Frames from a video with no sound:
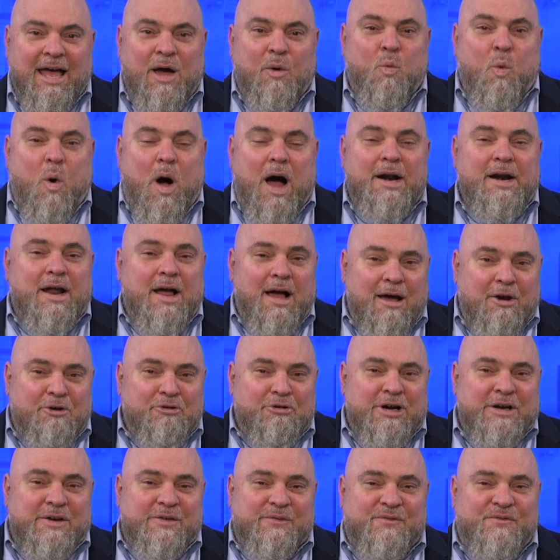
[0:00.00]

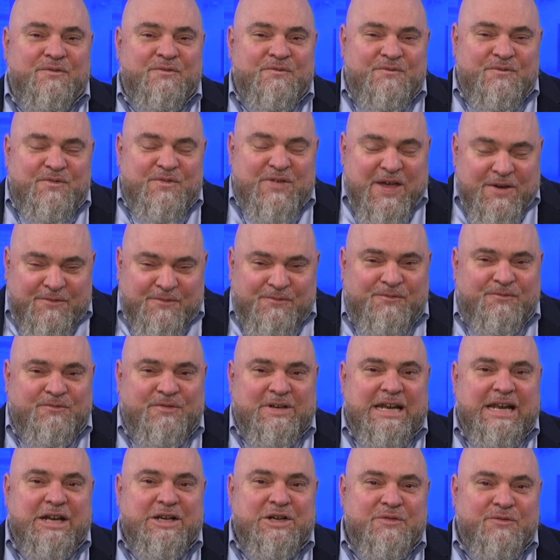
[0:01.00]

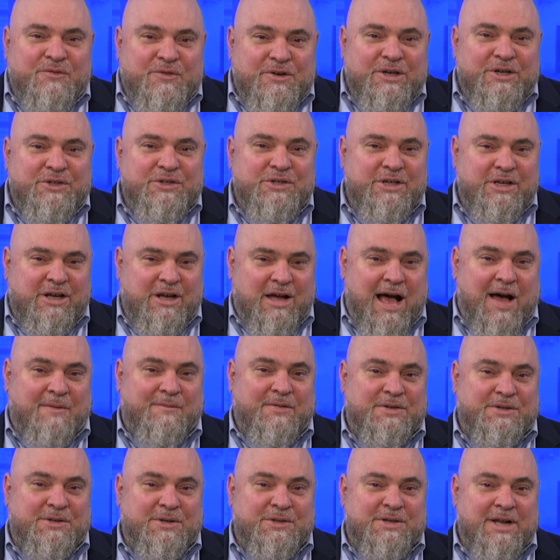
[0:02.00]
150 diversity
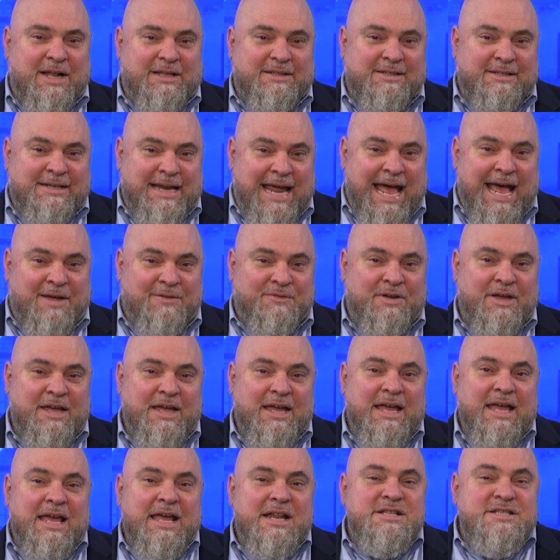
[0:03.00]
officers on staff
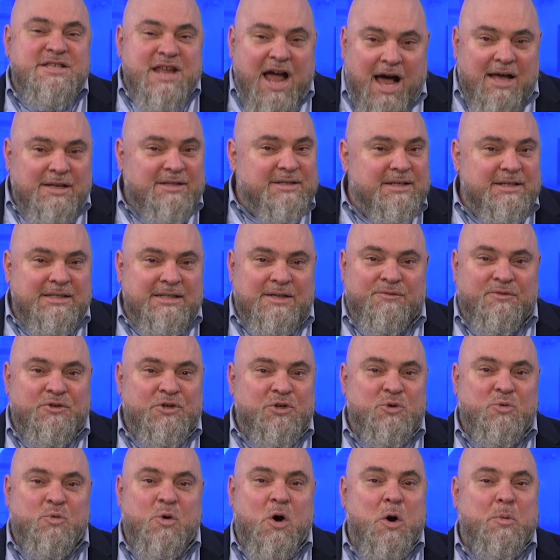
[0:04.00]
Dozens of
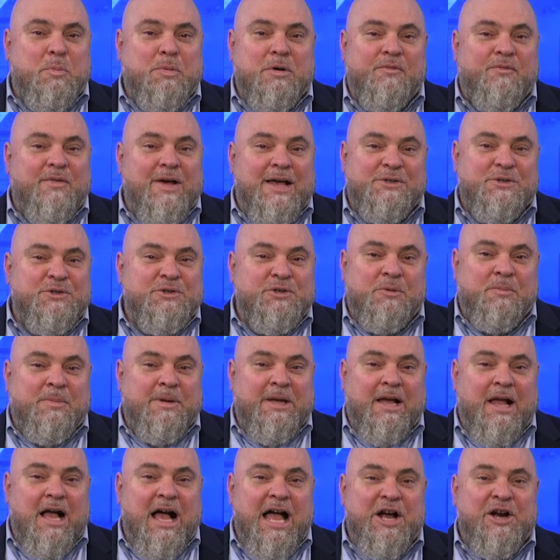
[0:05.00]
new woke professors are
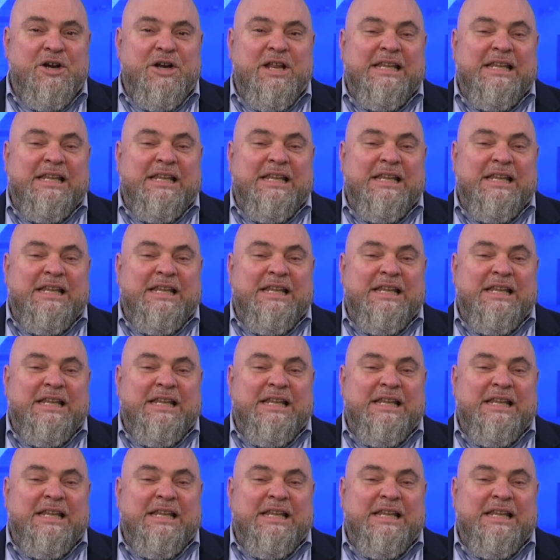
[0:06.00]
being hired.